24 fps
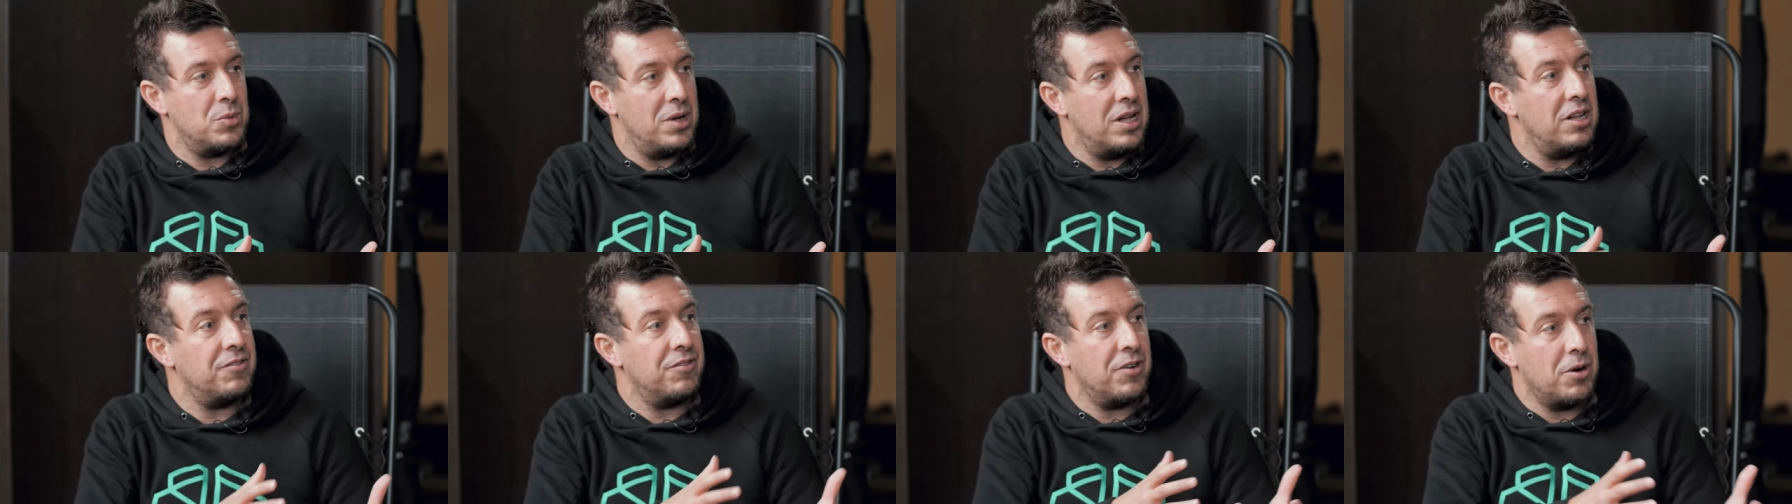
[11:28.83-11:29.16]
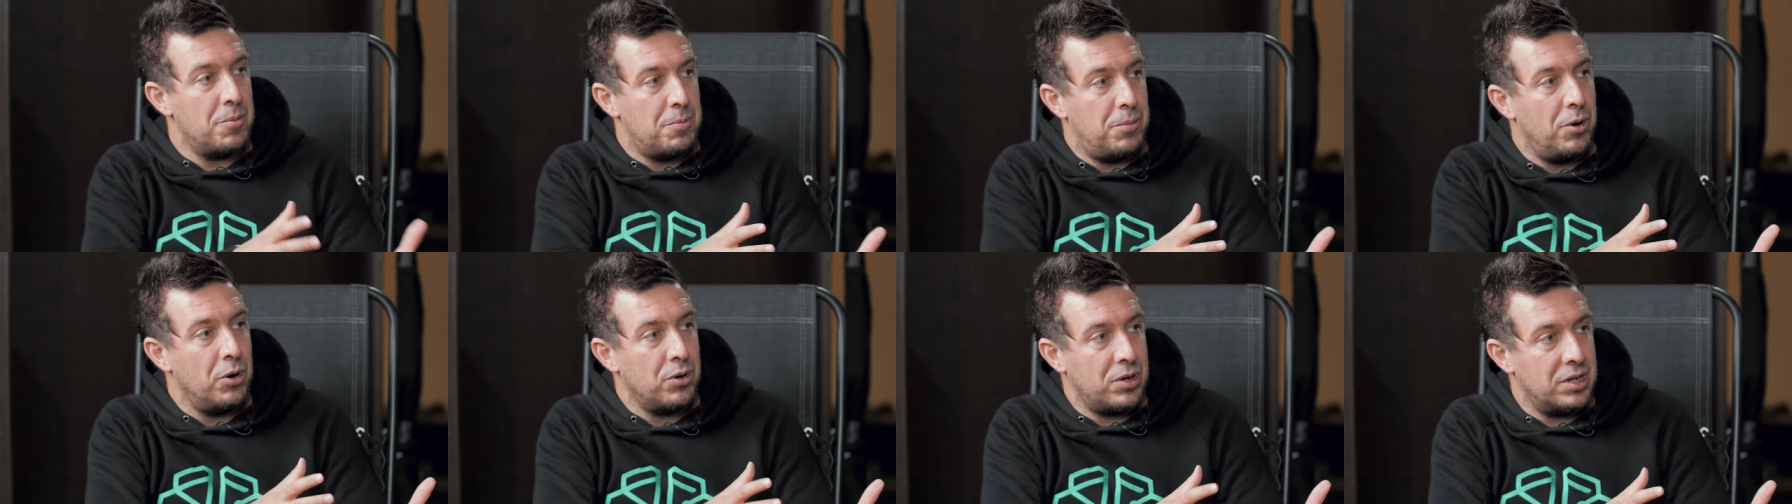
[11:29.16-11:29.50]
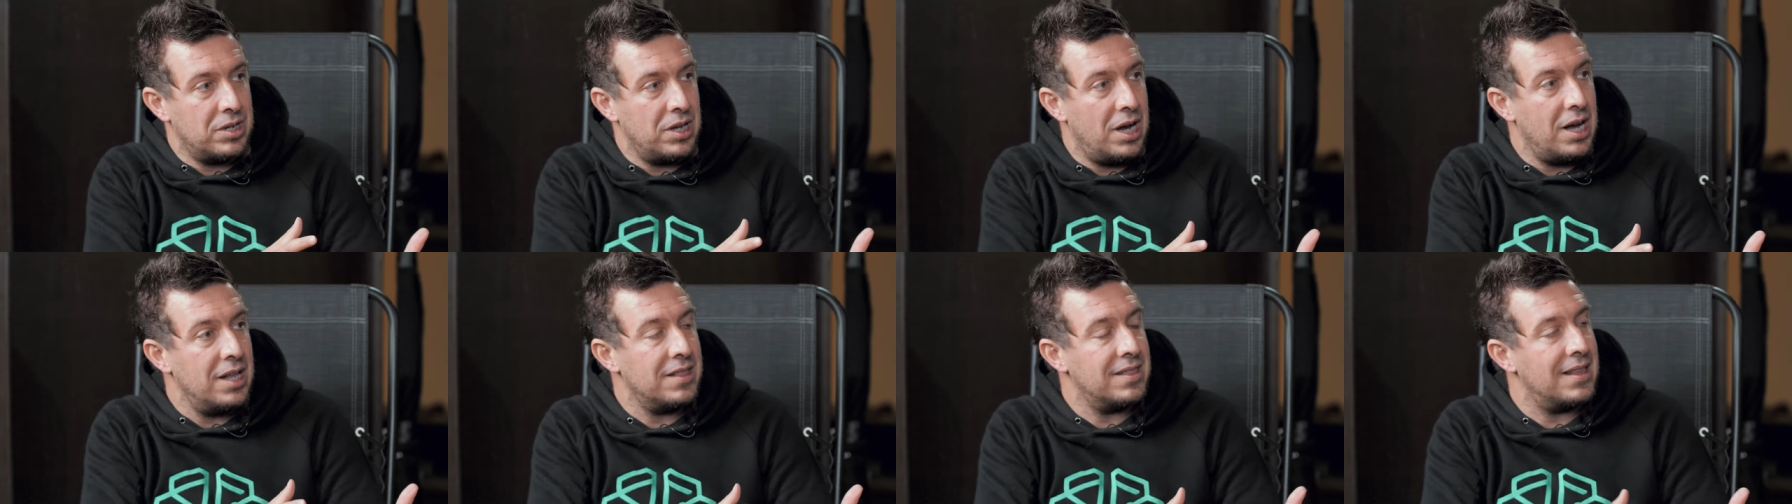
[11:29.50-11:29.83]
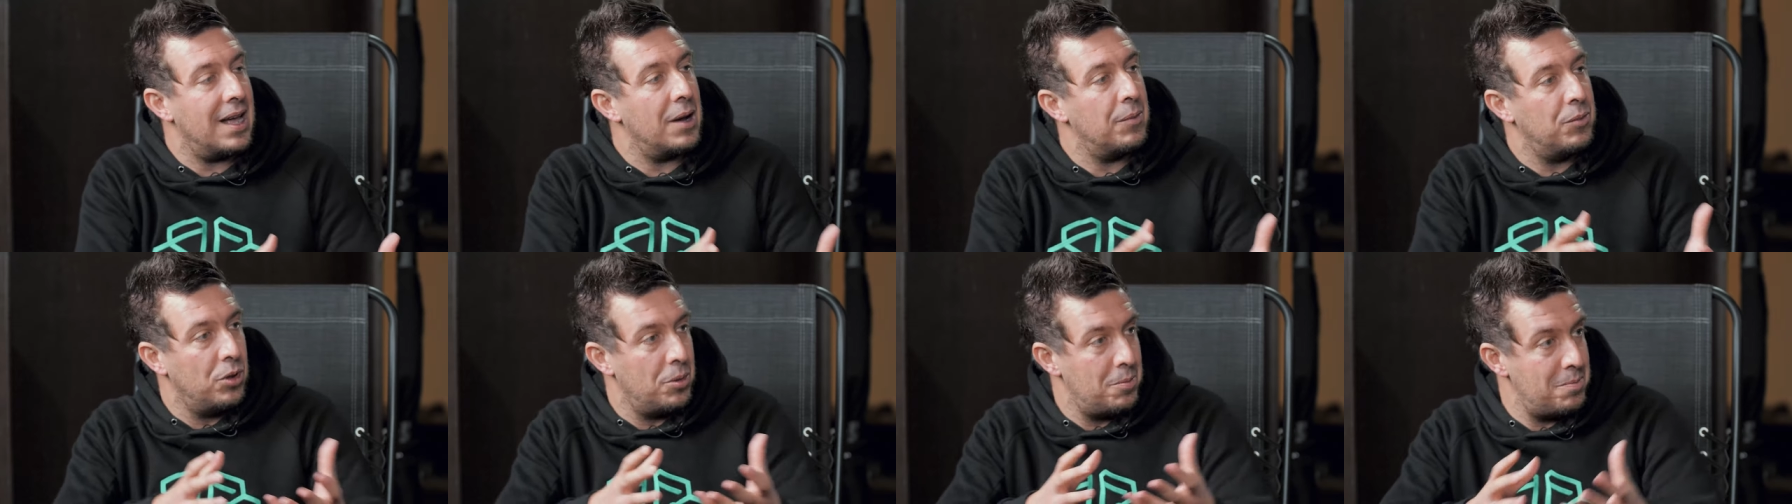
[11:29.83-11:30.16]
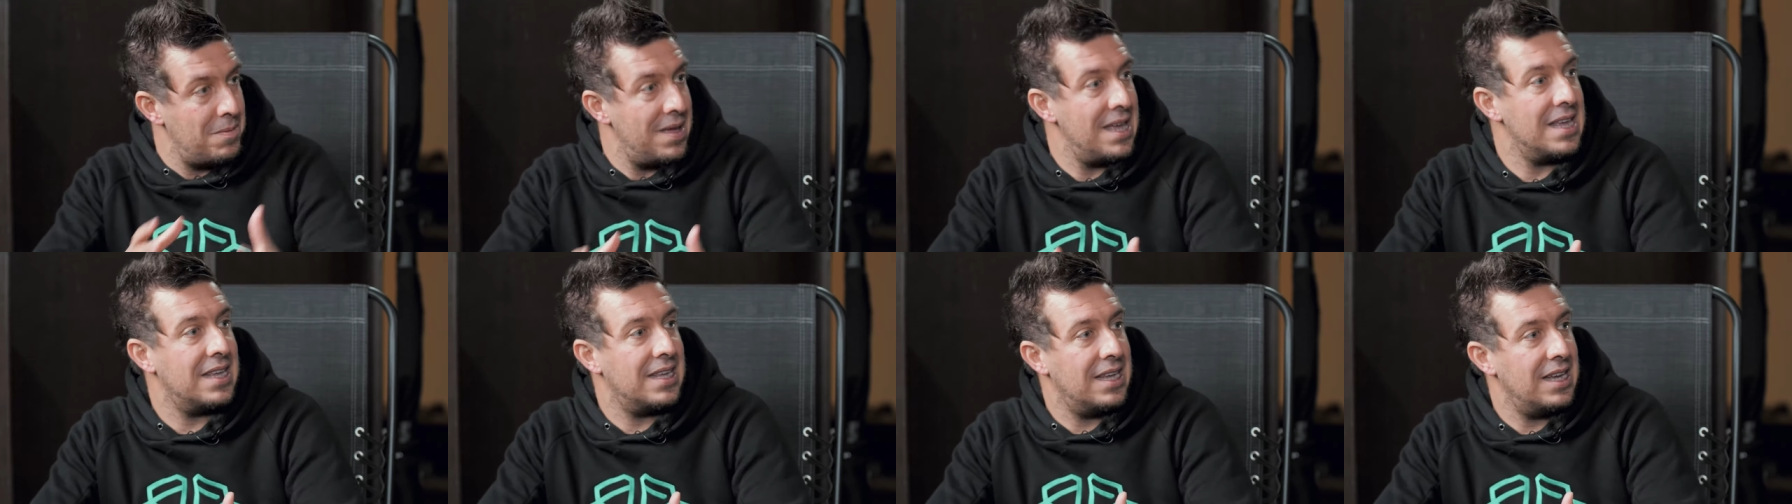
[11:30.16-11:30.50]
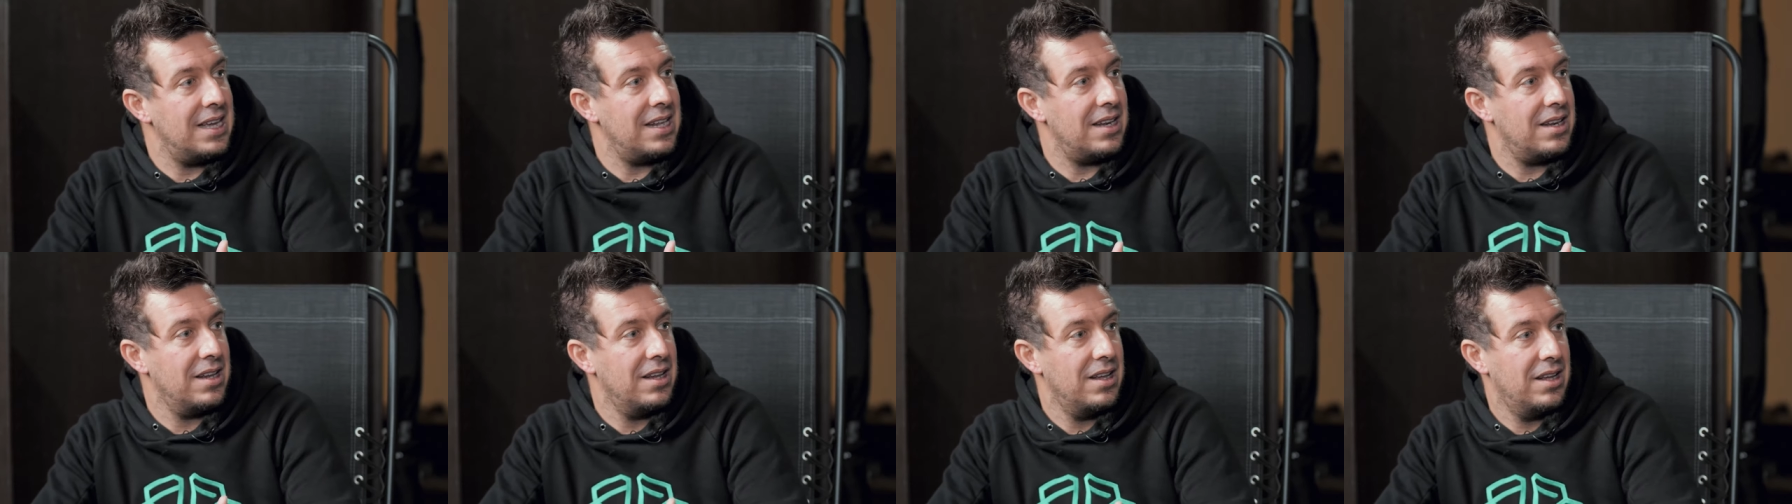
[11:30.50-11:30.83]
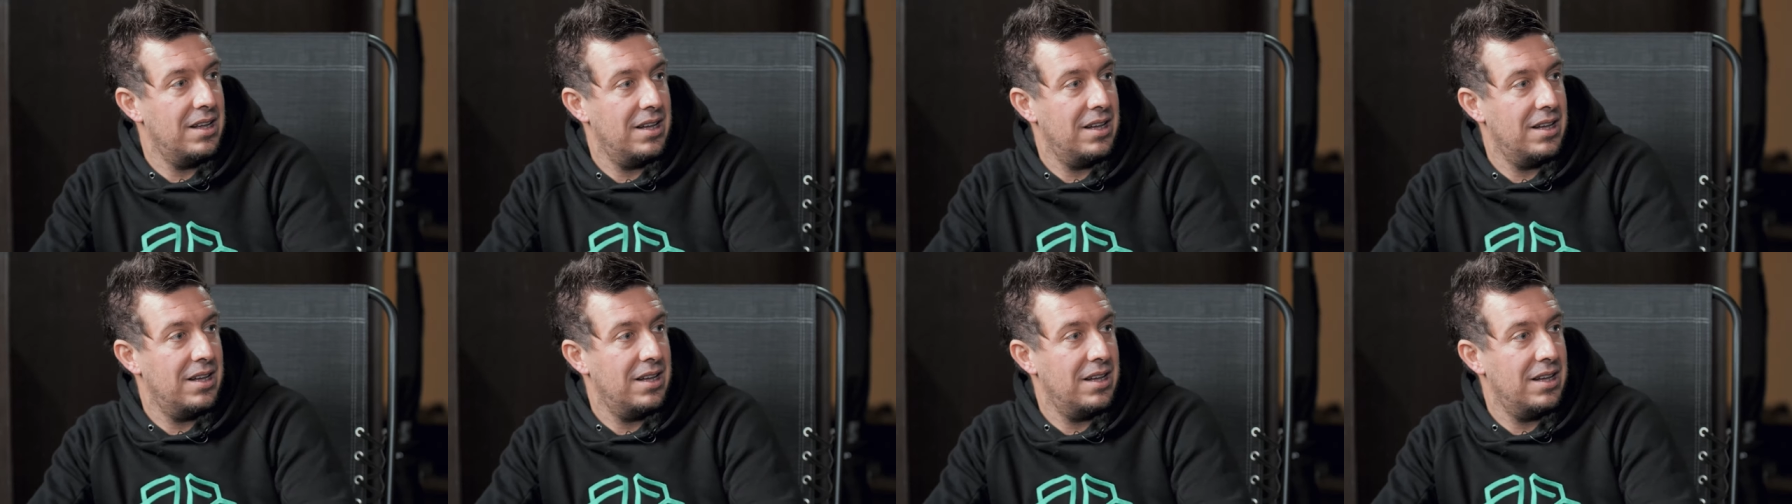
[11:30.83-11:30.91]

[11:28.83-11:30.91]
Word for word: well for Polkadot that will make it